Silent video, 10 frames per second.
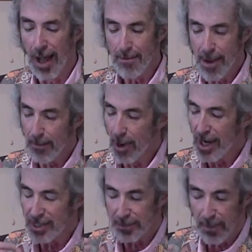I
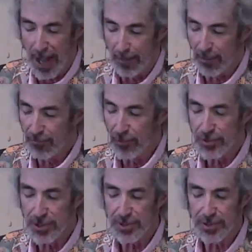memorized Bible
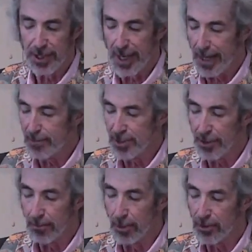verses, the names of
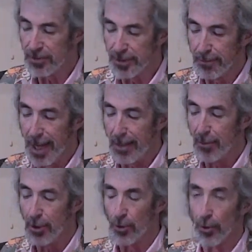the books of the
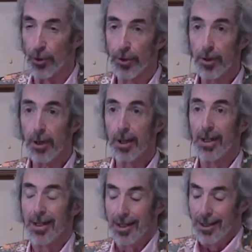Bible in order,
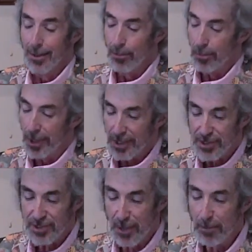but at
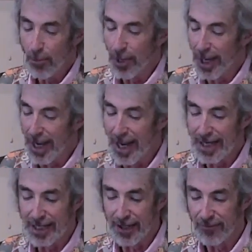some point I had
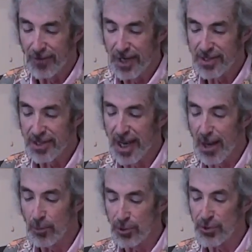to confess that
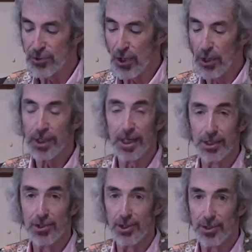I was
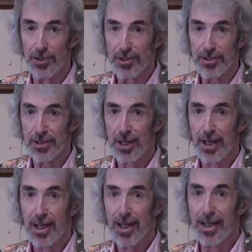stalking Jesus
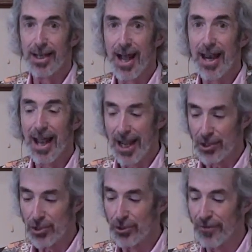and not
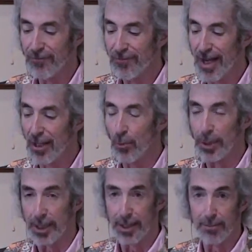actually
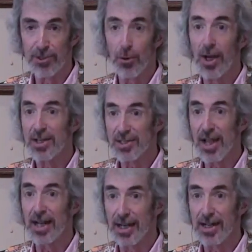following him, so I
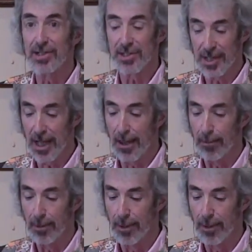decided I'd stop.